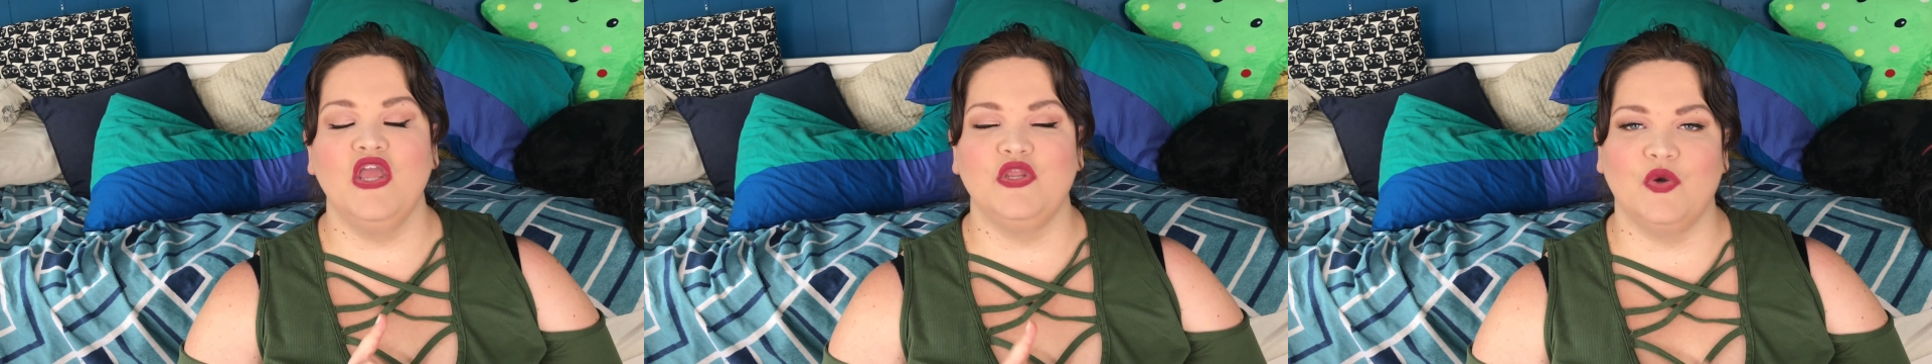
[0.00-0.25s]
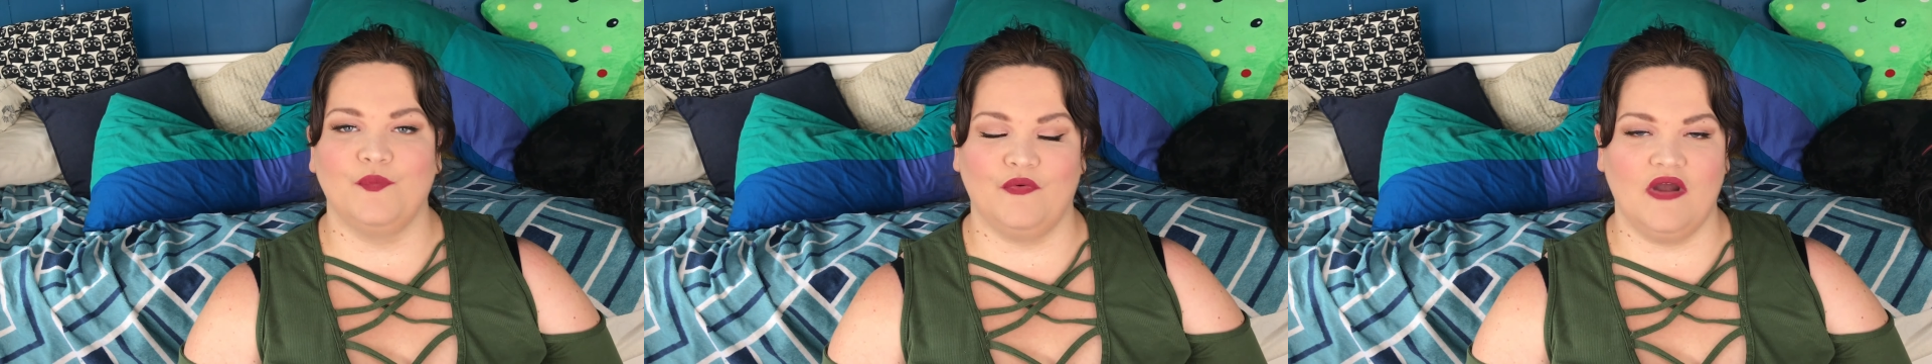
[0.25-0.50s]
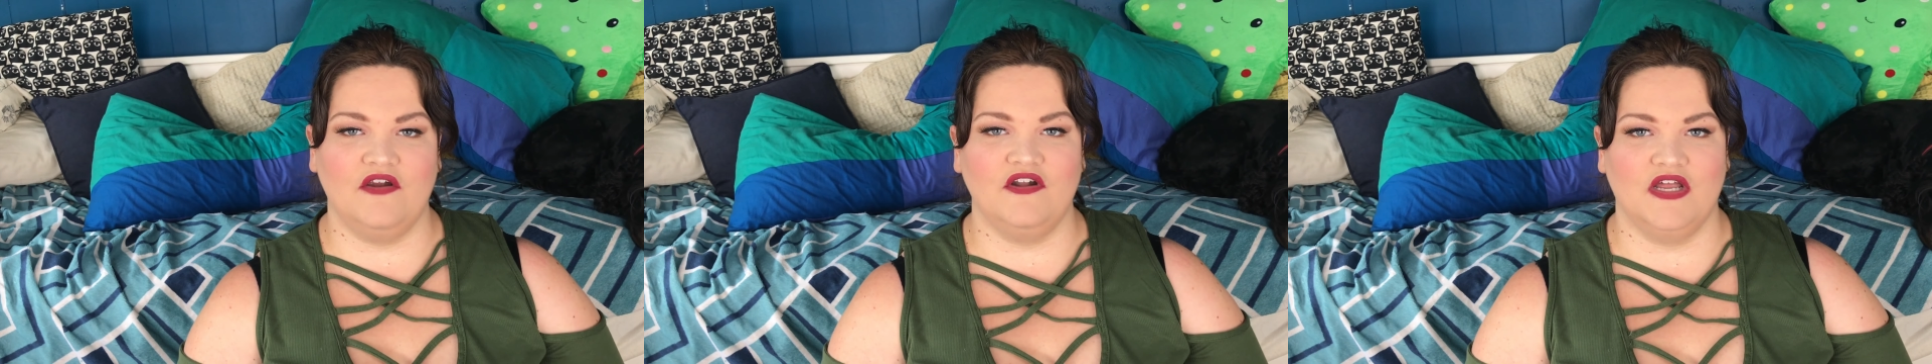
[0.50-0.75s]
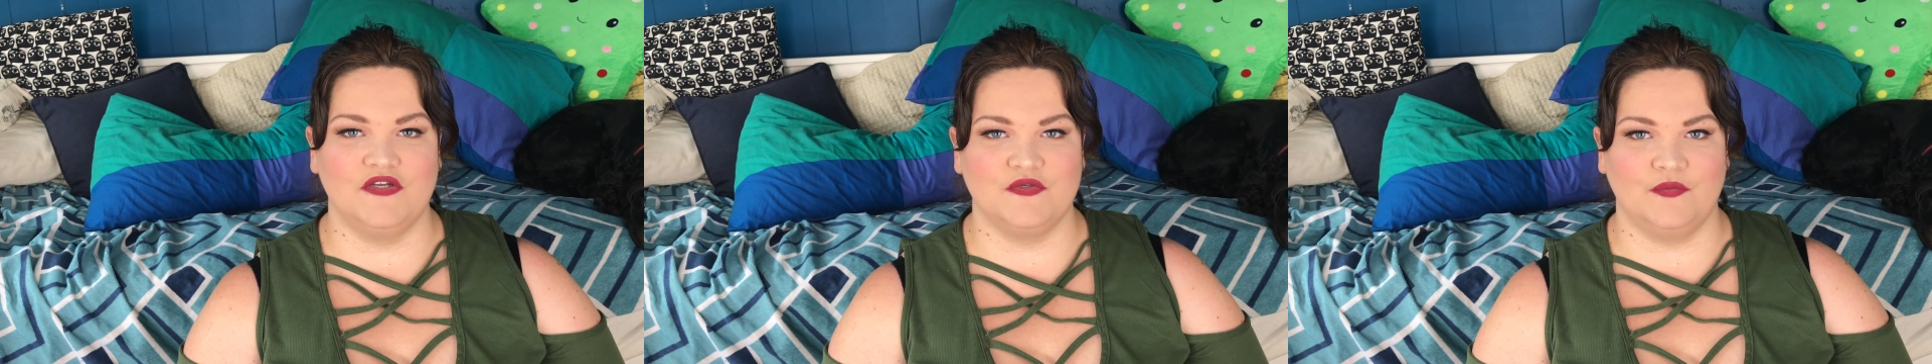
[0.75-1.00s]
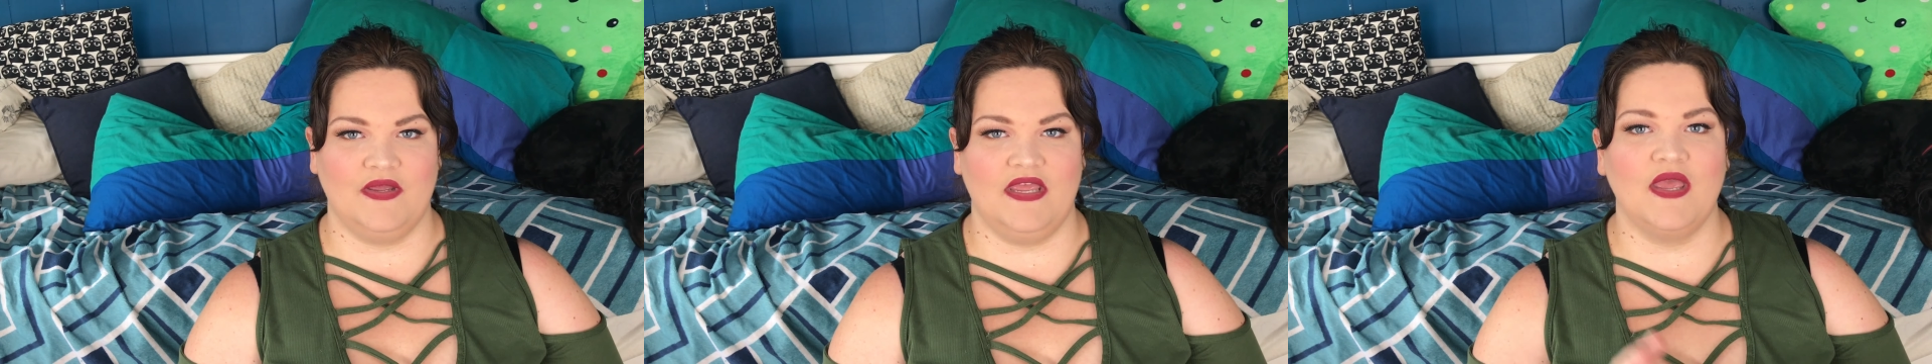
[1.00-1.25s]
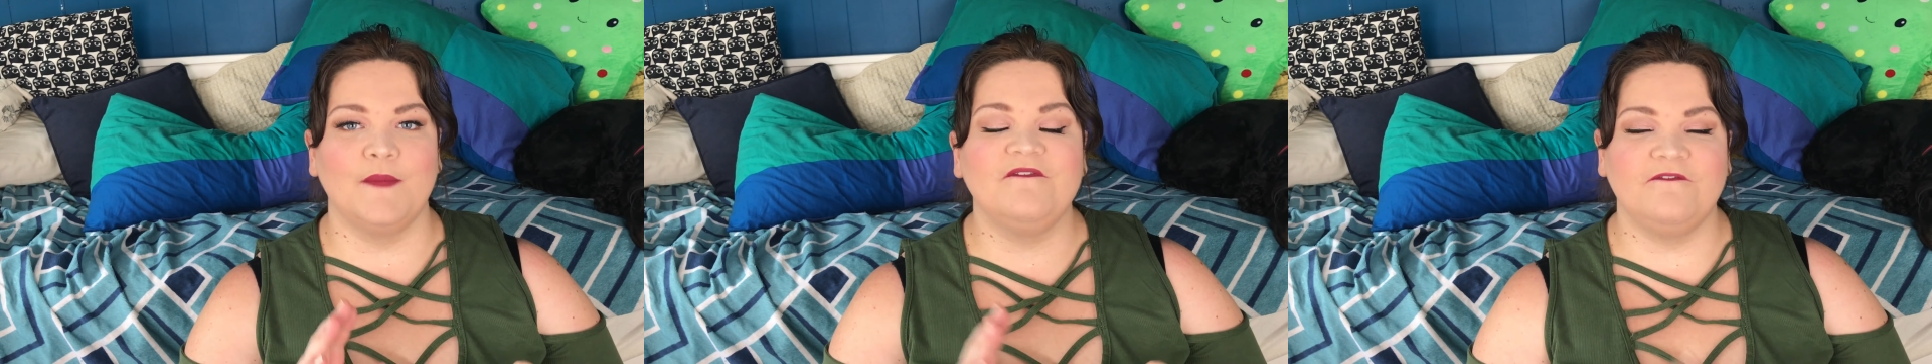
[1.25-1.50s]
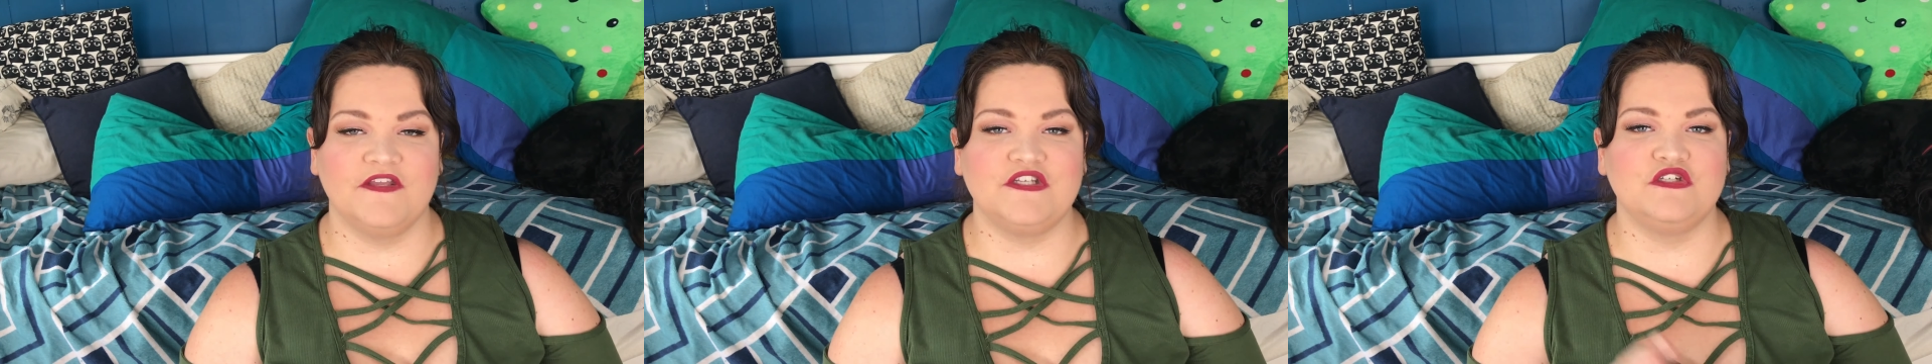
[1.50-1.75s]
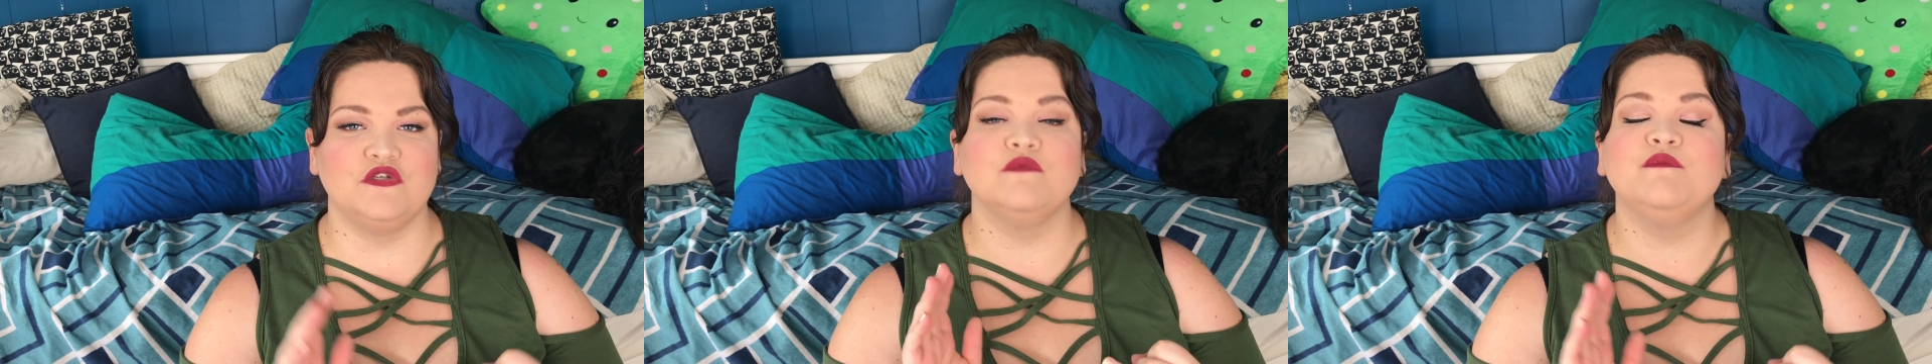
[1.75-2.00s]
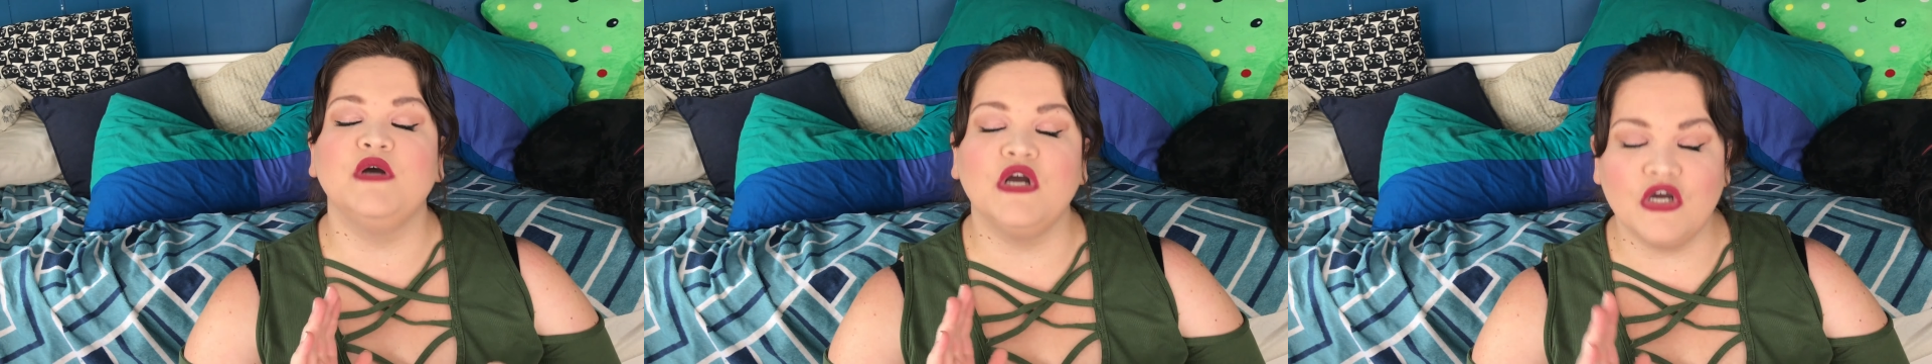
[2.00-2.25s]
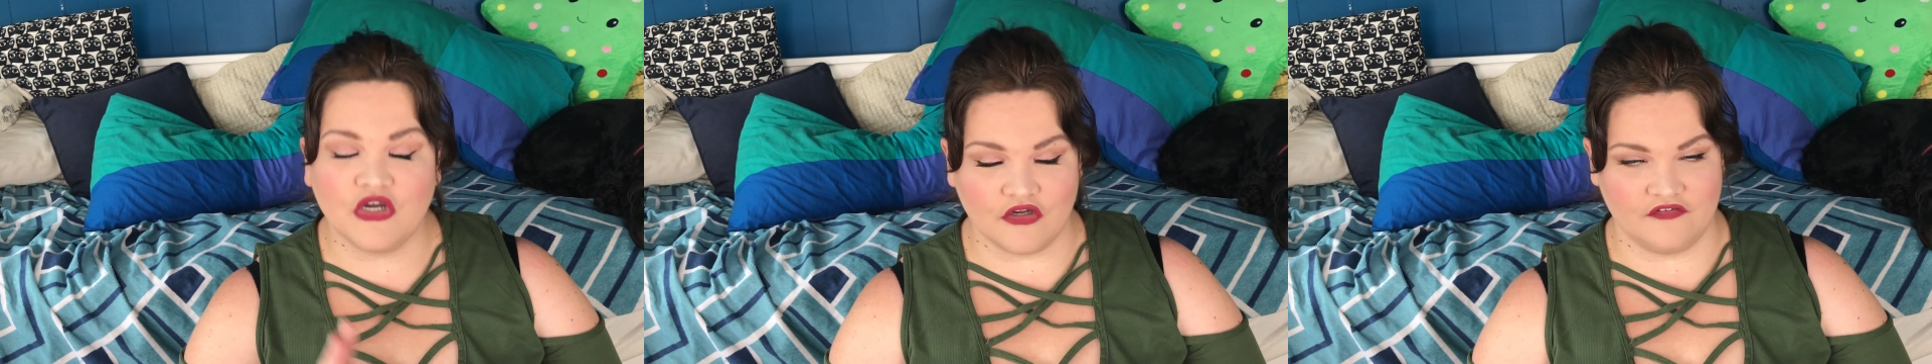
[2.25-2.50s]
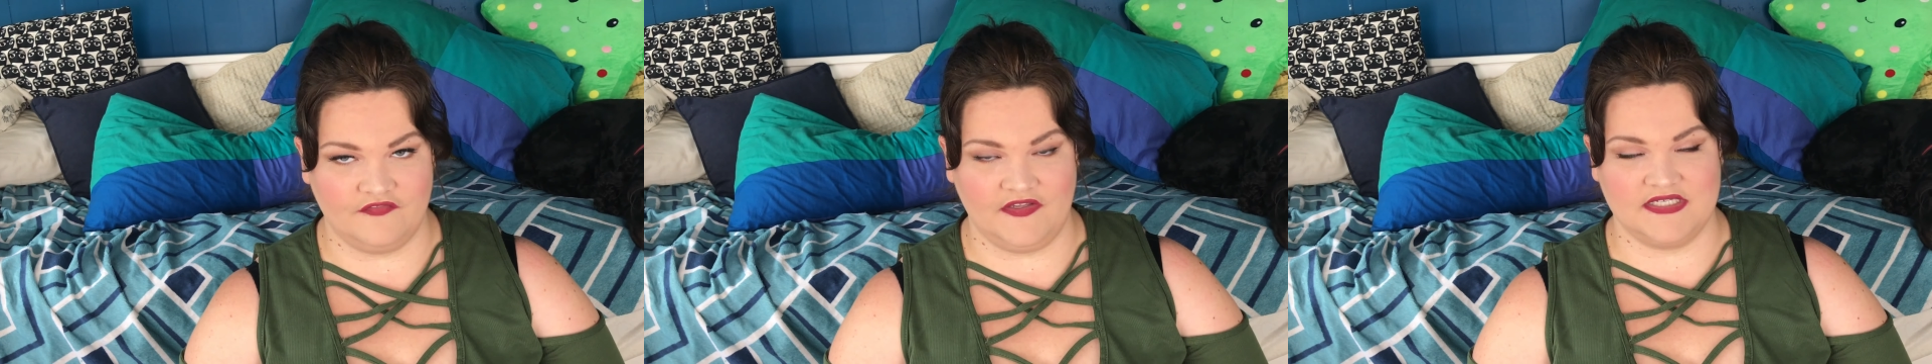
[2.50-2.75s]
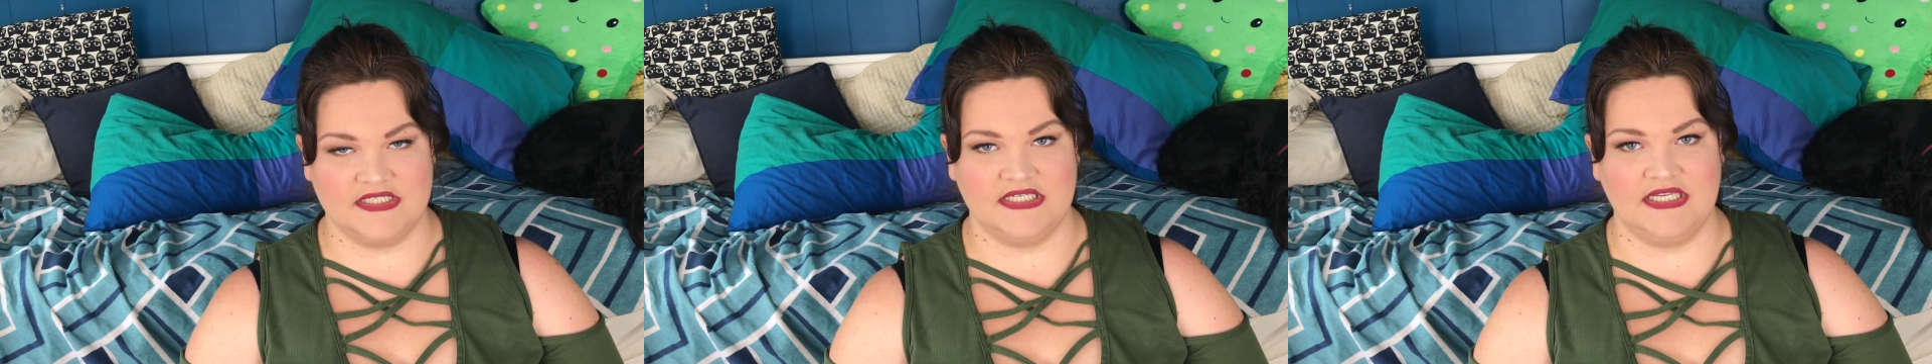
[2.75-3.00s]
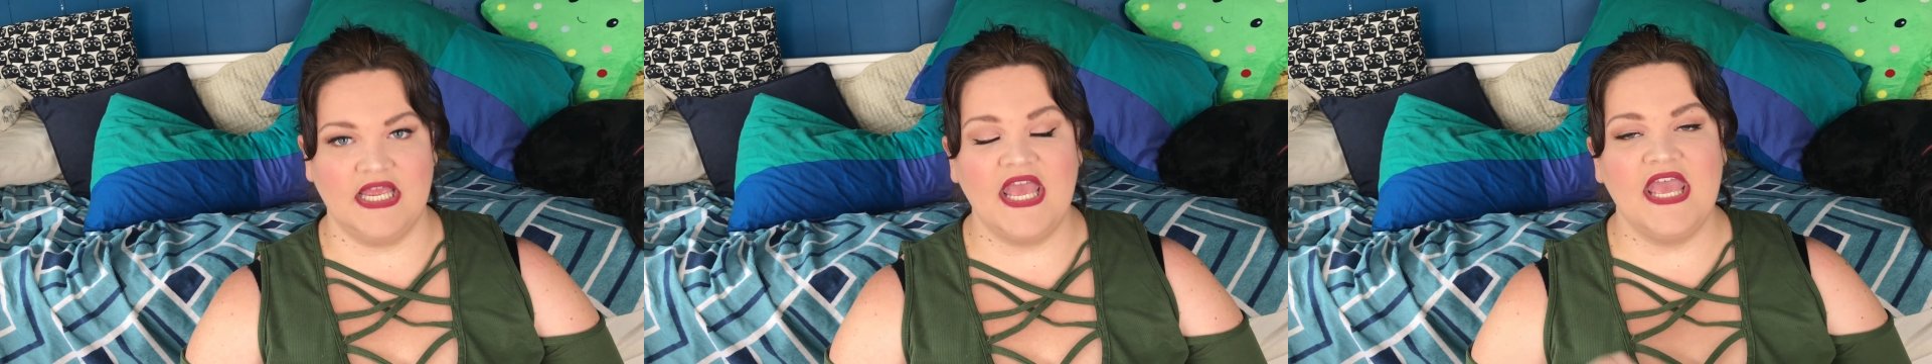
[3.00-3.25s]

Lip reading: your bra and underwear fit you perfectly.